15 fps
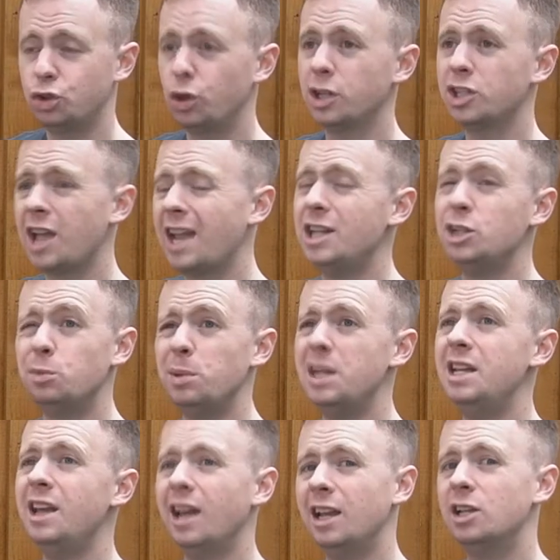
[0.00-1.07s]
Trust
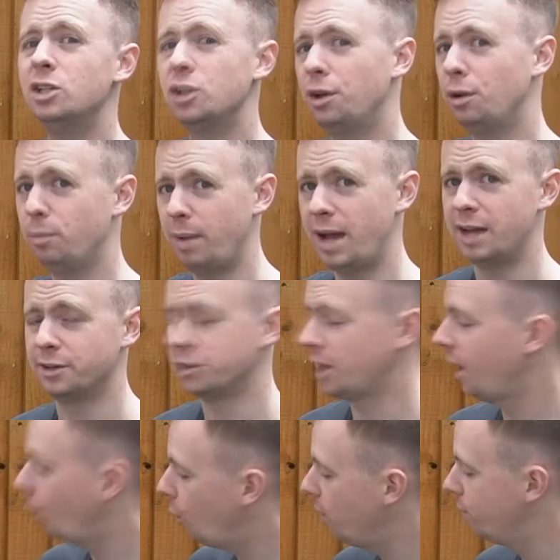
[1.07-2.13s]
HP internal pads.
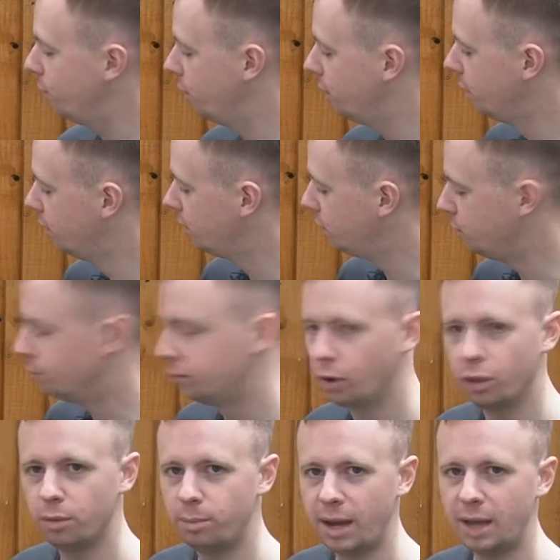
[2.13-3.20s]
However, you've
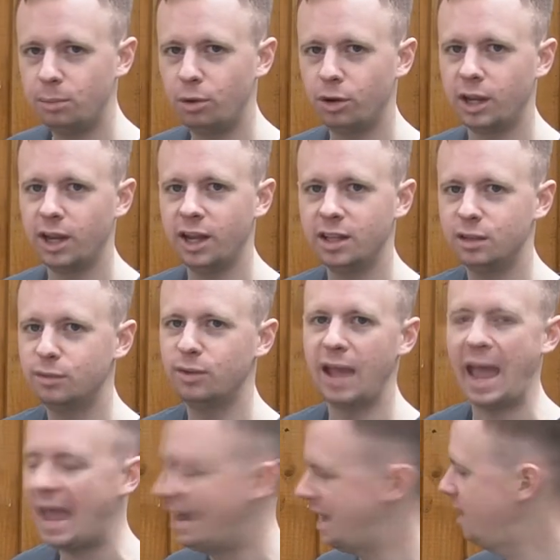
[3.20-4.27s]
got the pad pocket here to
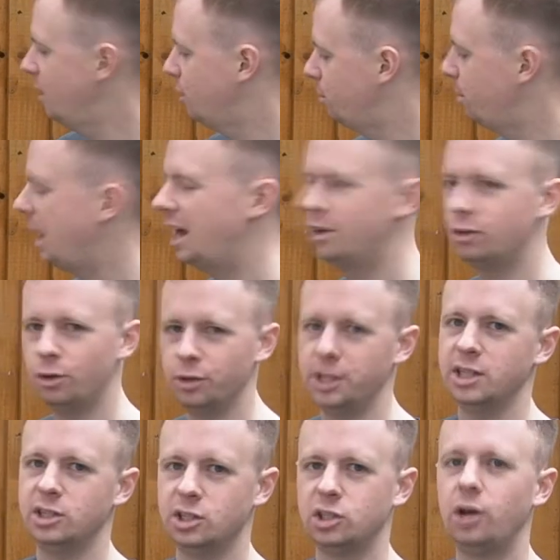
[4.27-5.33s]
fit any other pad on
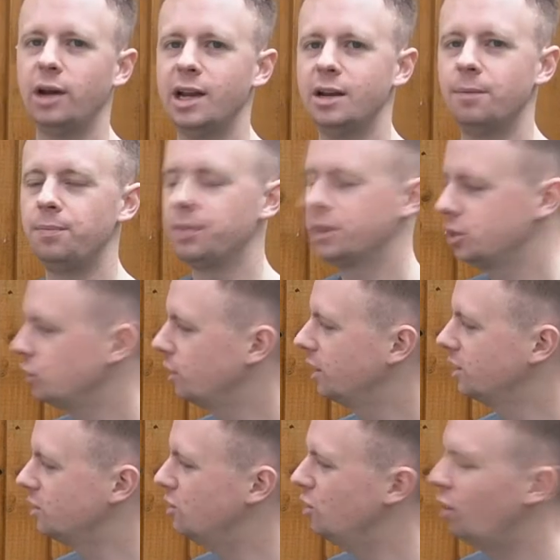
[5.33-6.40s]
the inside. So
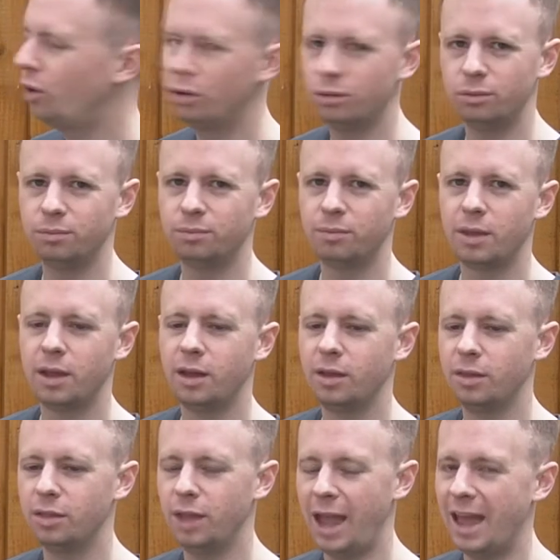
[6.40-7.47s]
that's not
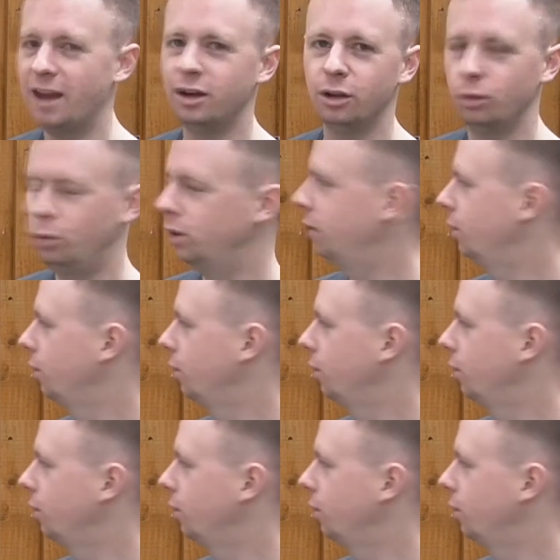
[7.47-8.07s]
the end of the